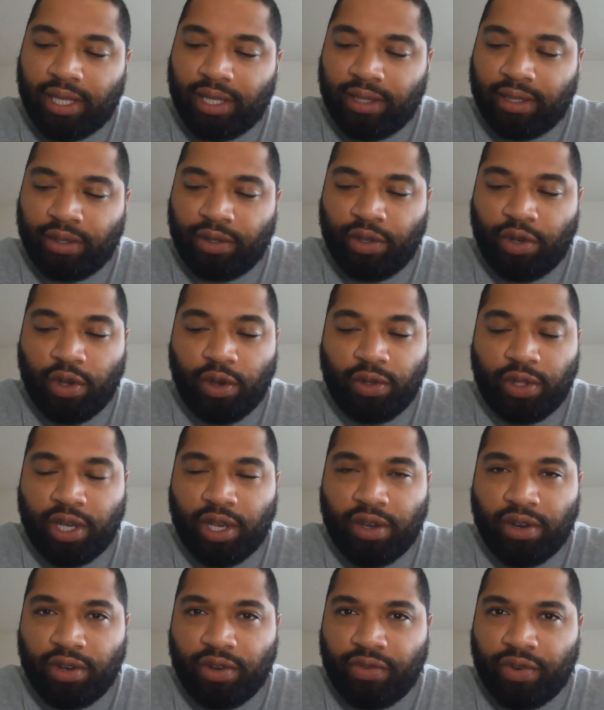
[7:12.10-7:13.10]
you know, they're
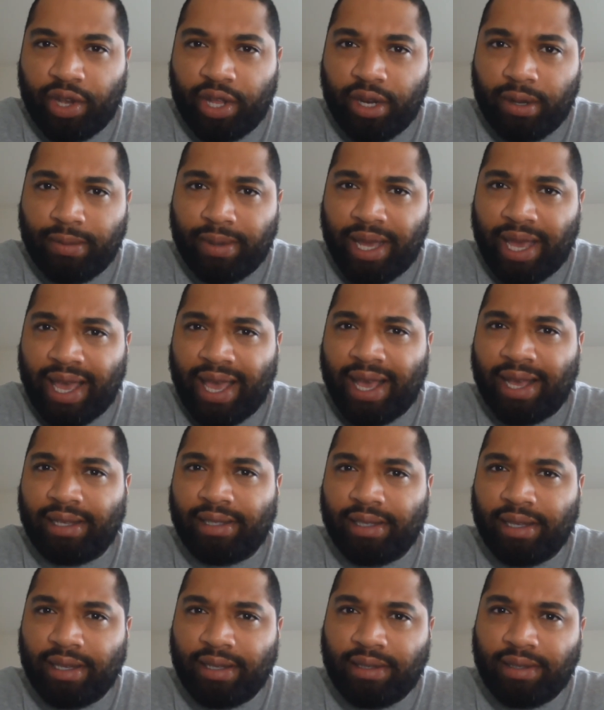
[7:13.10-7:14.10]
going to grant him that
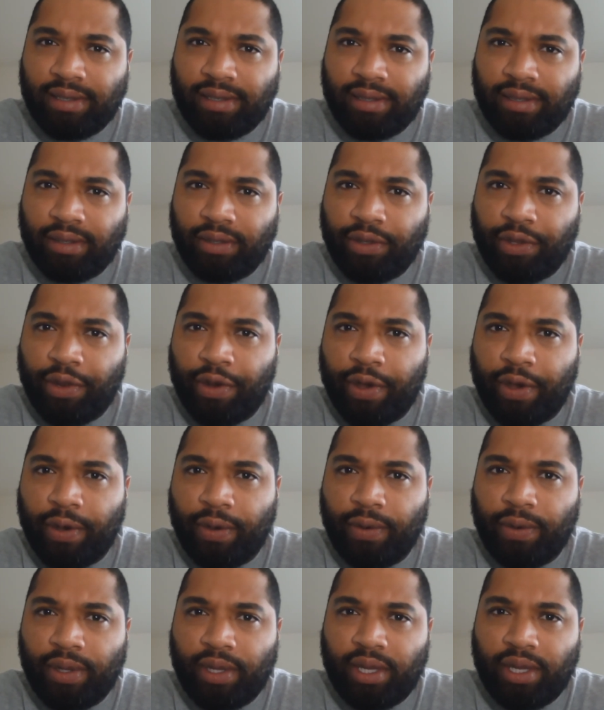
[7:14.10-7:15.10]
access, you
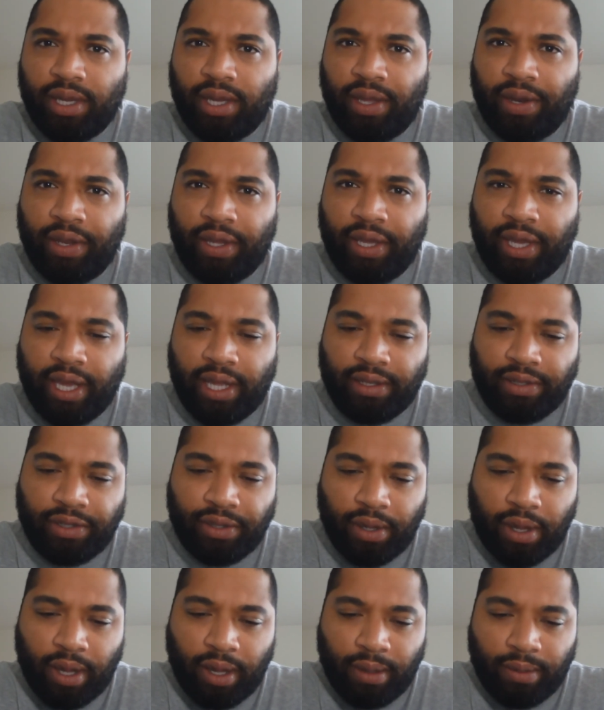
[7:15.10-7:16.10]
know. And again,
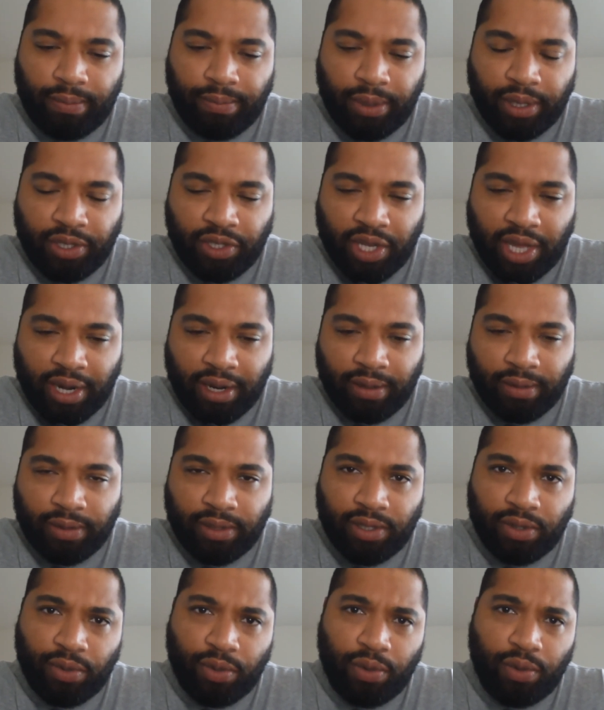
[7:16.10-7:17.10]
big shout out
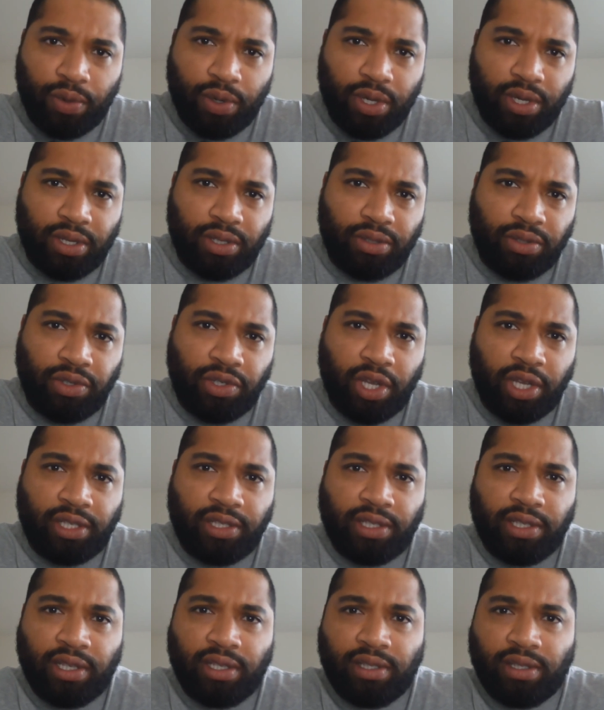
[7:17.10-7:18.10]
to
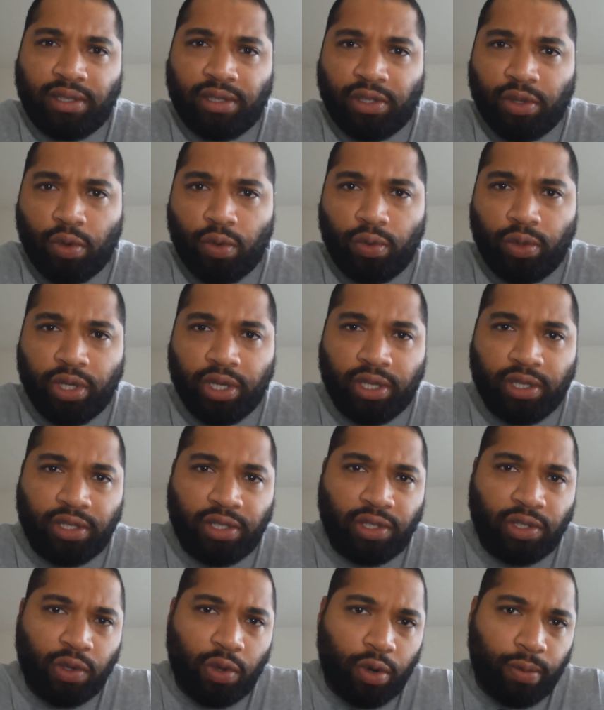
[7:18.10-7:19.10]
Justice Sonia
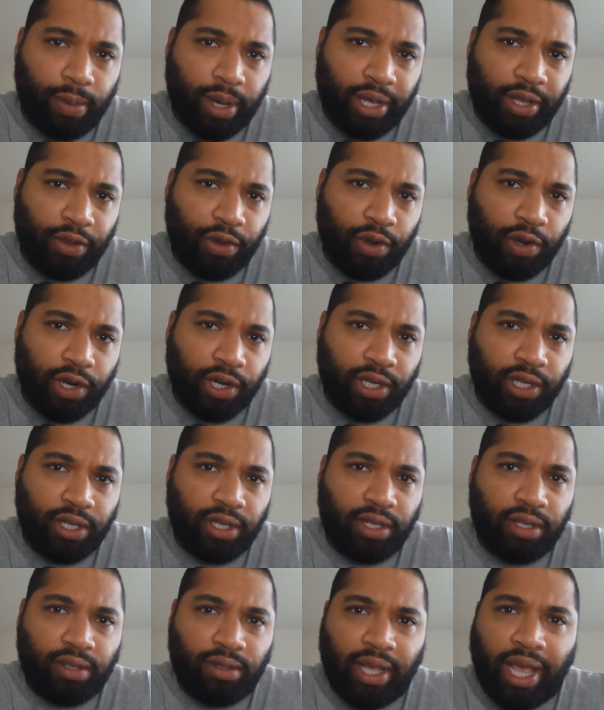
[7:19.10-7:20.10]
Sotomayor
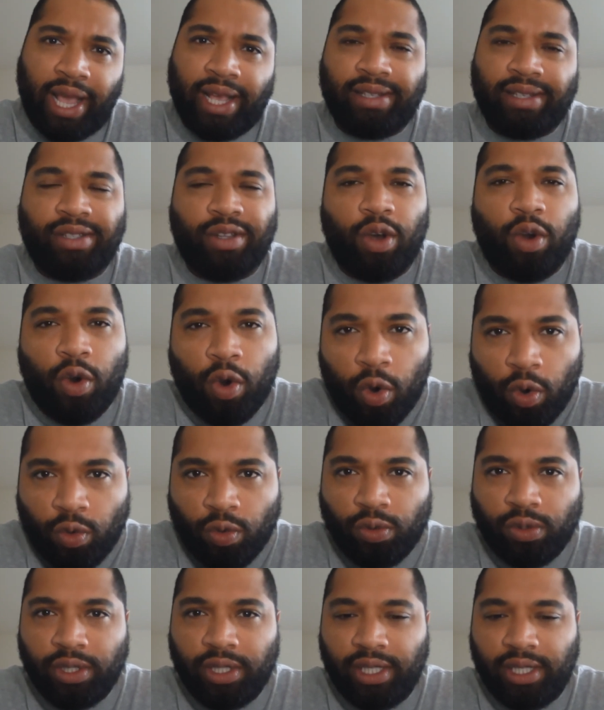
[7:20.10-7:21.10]
as the
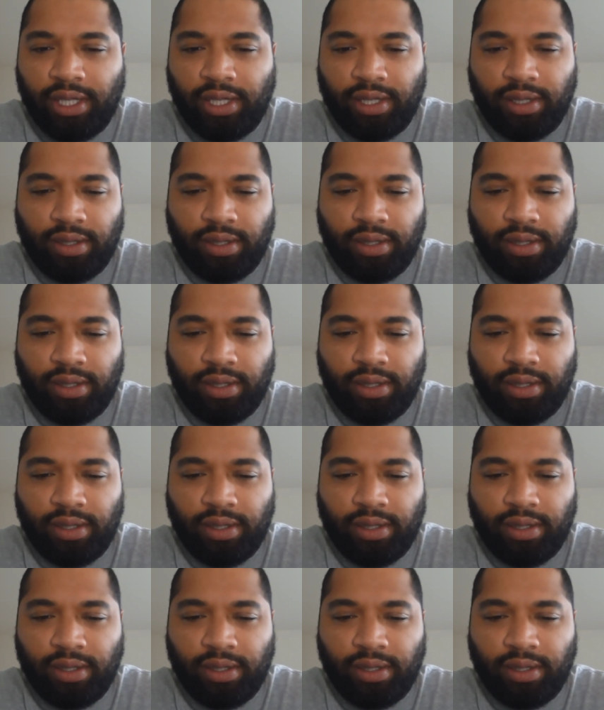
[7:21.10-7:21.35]
only